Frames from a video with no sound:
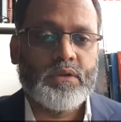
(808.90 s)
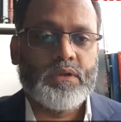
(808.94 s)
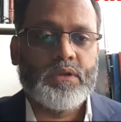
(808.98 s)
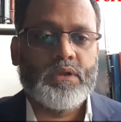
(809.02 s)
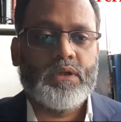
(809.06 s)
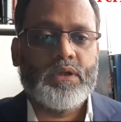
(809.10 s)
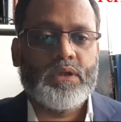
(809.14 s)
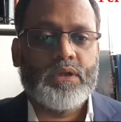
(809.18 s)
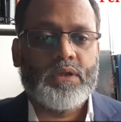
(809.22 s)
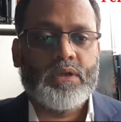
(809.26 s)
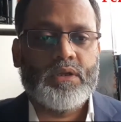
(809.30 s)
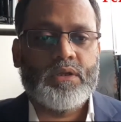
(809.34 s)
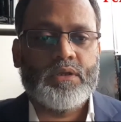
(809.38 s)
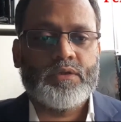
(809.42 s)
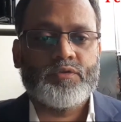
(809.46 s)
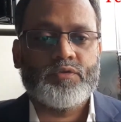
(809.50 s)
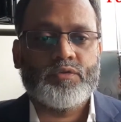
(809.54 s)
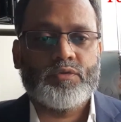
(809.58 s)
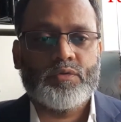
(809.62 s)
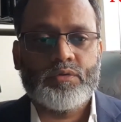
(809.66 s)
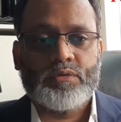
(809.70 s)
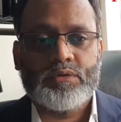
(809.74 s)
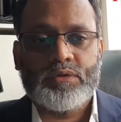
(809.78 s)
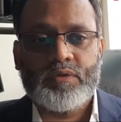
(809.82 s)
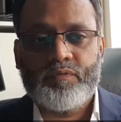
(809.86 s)

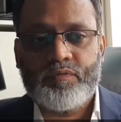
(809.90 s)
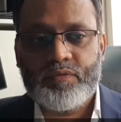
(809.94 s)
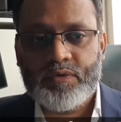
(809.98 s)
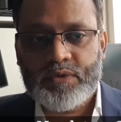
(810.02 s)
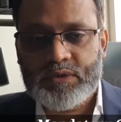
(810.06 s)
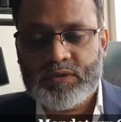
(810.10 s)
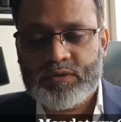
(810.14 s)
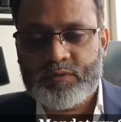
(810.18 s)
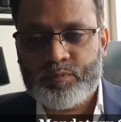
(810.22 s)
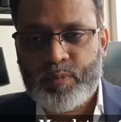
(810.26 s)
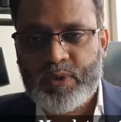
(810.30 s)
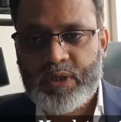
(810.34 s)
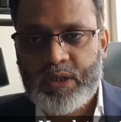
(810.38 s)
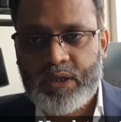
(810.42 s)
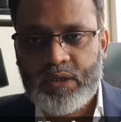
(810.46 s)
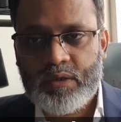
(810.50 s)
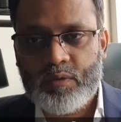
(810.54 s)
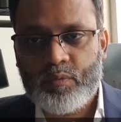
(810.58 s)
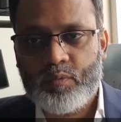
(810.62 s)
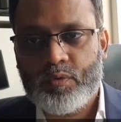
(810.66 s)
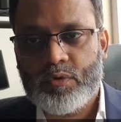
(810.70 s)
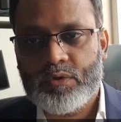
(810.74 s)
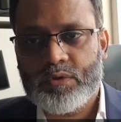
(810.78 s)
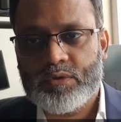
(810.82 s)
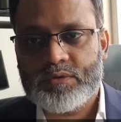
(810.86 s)
So the first
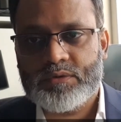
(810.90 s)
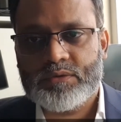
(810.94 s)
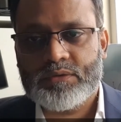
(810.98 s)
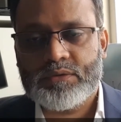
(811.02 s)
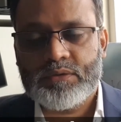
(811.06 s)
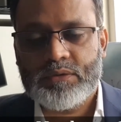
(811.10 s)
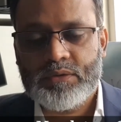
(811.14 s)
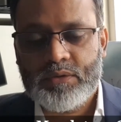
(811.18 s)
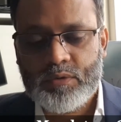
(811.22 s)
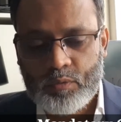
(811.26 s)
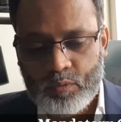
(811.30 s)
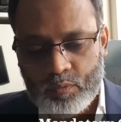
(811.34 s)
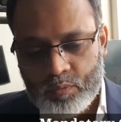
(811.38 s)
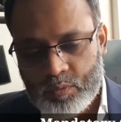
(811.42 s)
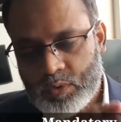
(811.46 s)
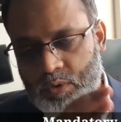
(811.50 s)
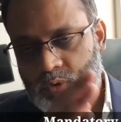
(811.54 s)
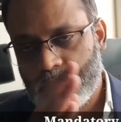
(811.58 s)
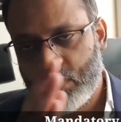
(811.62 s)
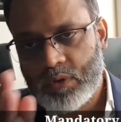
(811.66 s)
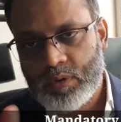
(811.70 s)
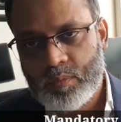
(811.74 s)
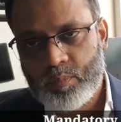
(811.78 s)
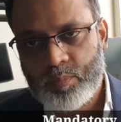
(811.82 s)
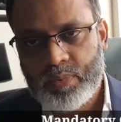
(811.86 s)
planning was the
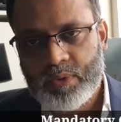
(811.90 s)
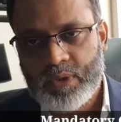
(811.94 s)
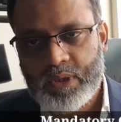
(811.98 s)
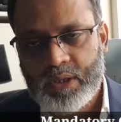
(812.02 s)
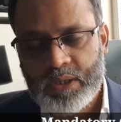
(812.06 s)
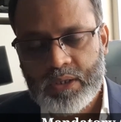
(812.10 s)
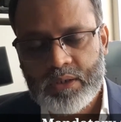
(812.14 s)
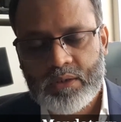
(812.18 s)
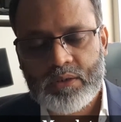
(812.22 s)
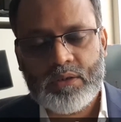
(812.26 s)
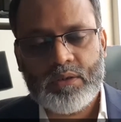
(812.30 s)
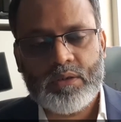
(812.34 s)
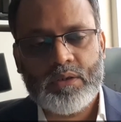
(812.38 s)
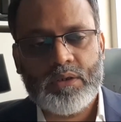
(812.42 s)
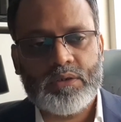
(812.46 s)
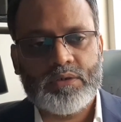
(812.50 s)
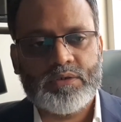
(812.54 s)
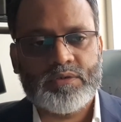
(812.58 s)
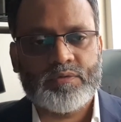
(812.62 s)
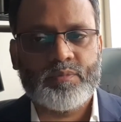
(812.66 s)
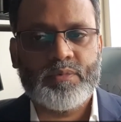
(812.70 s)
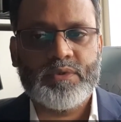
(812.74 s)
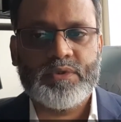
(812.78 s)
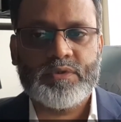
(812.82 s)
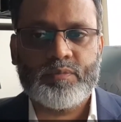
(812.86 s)
overall plan,
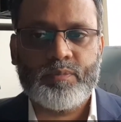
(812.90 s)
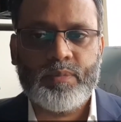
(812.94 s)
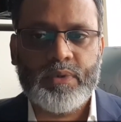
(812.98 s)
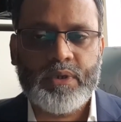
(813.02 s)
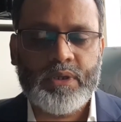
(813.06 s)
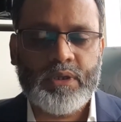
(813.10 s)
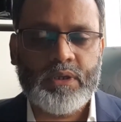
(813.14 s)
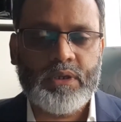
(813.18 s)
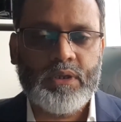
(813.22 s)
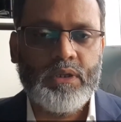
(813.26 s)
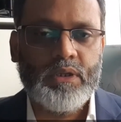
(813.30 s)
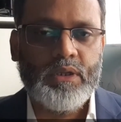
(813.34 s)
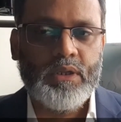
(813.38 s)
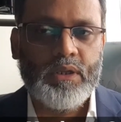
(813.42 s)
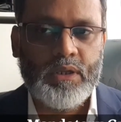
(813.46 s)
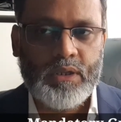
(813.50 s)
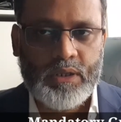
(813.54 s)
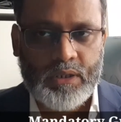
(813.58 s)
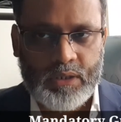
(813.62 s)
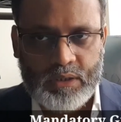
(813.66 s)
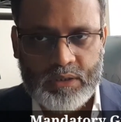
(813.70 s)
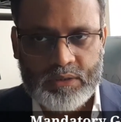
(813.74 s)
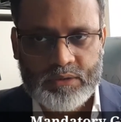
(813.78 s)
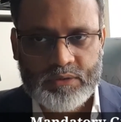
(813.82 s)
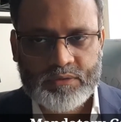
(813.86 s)
risk-based plan,
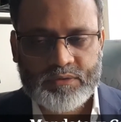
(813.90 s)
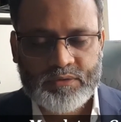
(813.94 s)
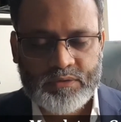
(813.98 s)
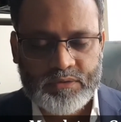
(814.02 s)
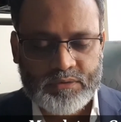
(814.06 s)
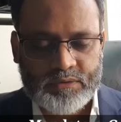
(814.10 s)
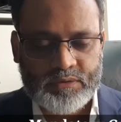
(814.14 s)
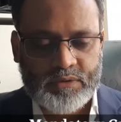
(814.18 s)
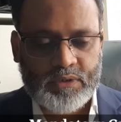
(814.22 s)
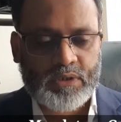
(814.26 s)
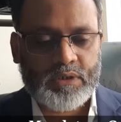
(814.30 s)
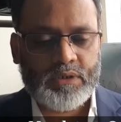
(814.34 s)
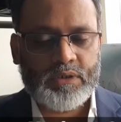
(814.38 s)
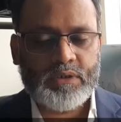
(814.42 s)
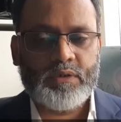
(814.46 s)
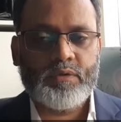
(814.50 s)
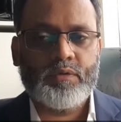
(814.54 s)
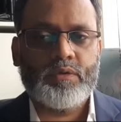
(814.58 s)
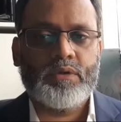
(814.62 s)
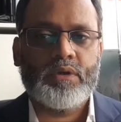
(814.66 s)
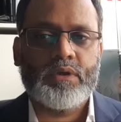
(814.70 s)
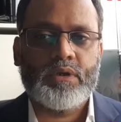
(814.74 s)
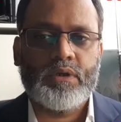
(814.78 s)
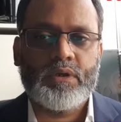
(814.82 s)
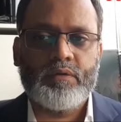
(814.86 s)
and this is
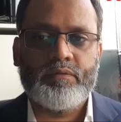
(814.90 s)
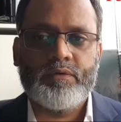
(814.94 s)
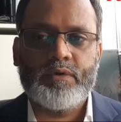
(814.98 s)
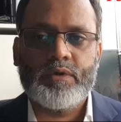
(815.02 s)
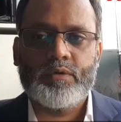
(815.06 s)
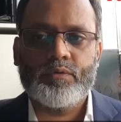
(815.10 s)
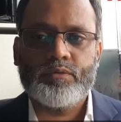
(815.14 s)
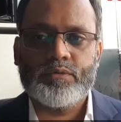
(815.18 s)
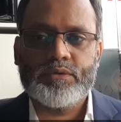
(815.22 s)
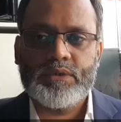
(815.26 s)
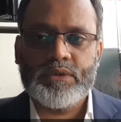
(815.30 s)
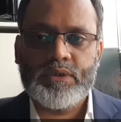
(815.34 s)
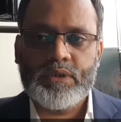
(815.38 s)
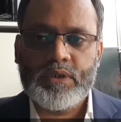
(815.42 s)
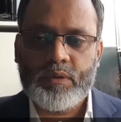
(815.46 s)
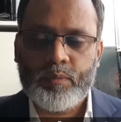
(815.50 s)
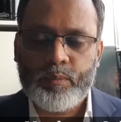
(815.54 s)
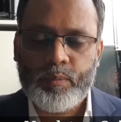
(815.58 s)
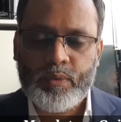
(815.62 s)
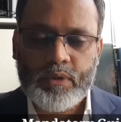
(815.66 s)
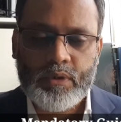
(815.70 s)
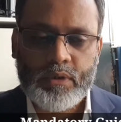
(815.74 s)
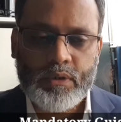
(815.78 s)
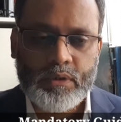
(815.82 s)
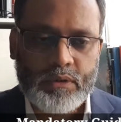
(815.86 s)
relevant to the
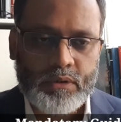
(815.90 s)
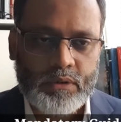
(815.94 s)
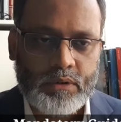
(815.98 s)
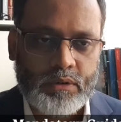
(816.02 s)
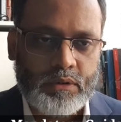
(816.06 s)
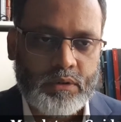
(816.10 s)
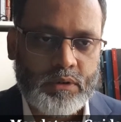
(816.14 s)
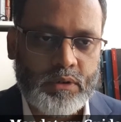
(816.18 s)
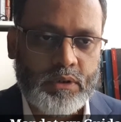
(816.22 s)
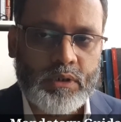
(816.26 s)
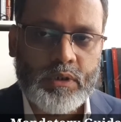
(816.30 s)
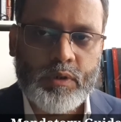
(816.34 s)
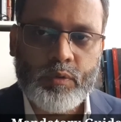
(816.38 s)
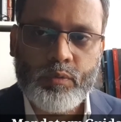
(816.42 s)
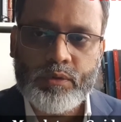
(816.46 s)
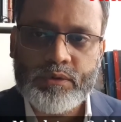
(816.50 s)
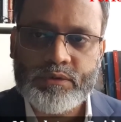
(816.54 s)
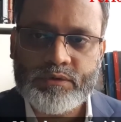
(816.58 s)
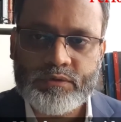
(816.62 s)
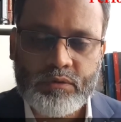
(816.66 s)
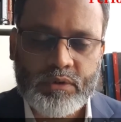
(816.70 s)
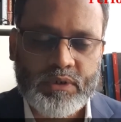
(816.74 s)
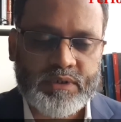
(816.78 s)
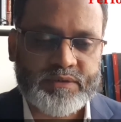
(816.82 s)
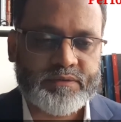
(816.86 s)

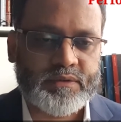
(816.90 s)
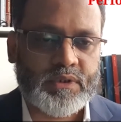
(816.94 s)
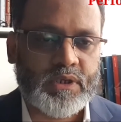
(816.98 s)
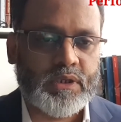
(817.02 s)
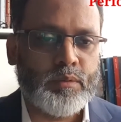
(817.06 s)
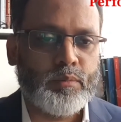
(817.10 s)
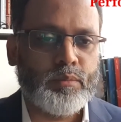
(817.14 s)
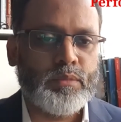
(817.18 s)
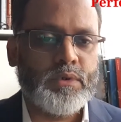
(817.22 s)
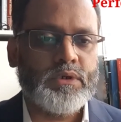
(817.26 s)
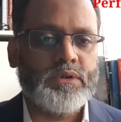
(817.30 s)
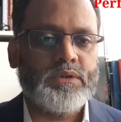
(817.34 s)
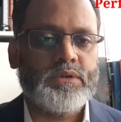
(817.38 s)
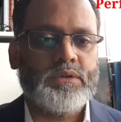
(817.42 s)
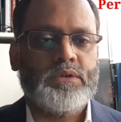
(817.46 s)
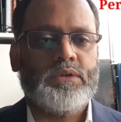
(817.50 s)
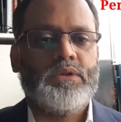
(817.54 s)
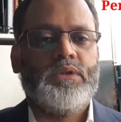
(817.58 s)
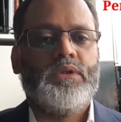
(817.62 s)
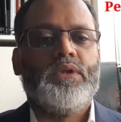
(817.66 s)
individual assignment.